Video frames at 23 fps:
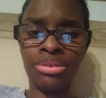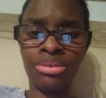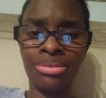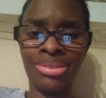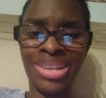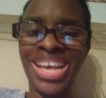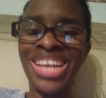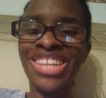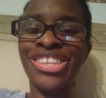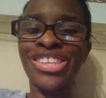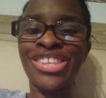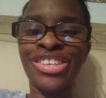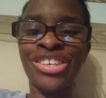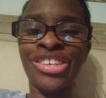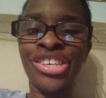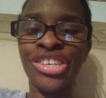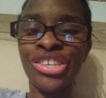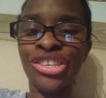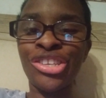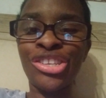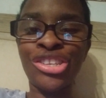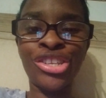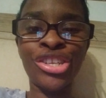That's
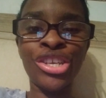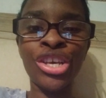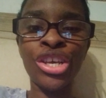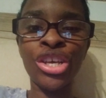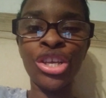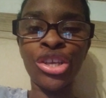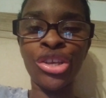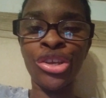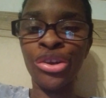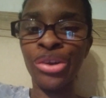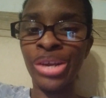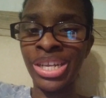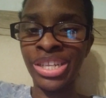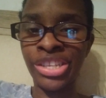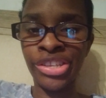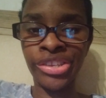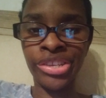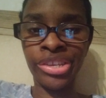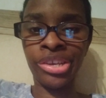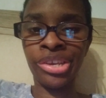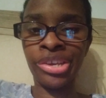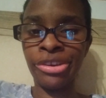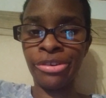just your
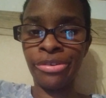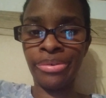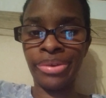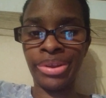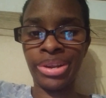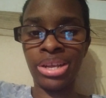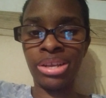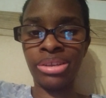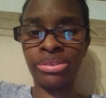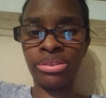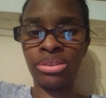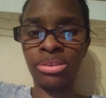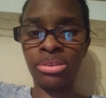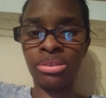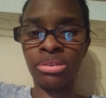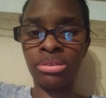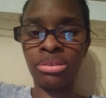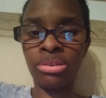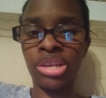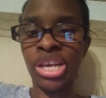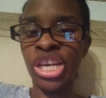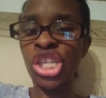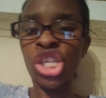insecurities.
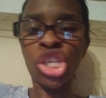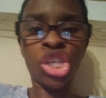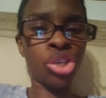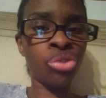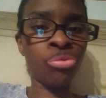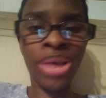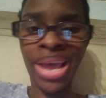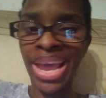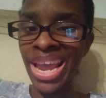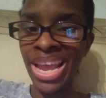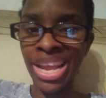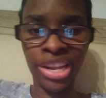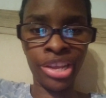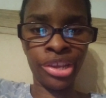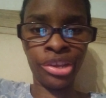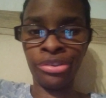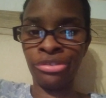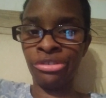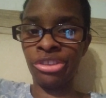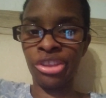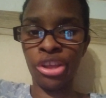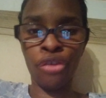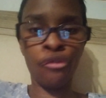That's you hating
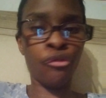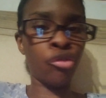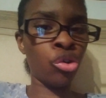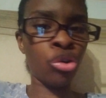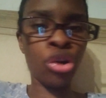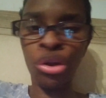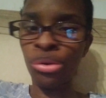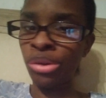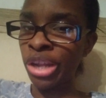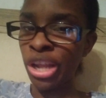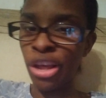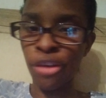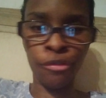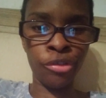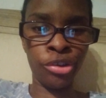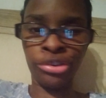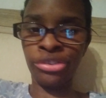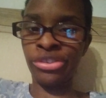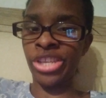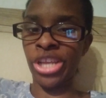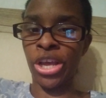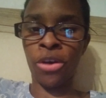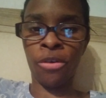yourself. You don't love
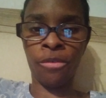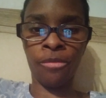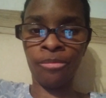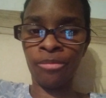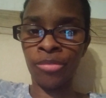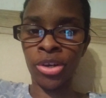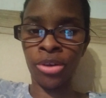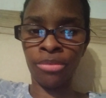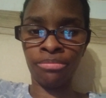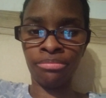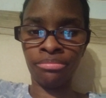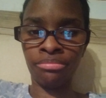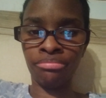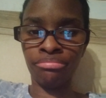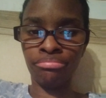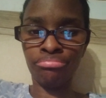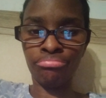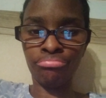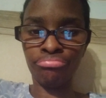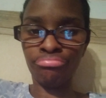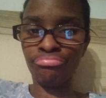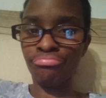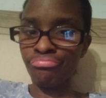yourself.
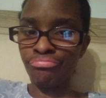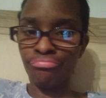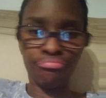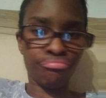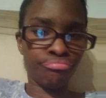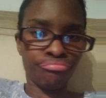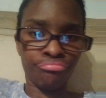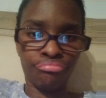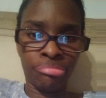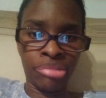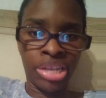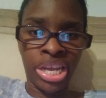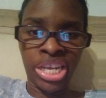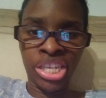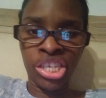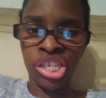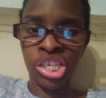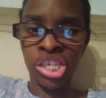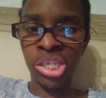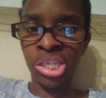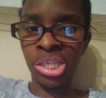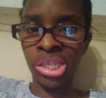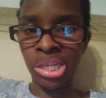And that's
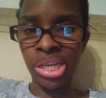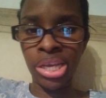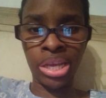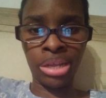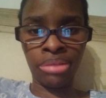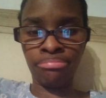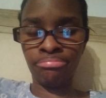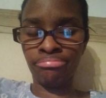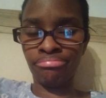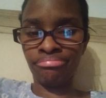just it.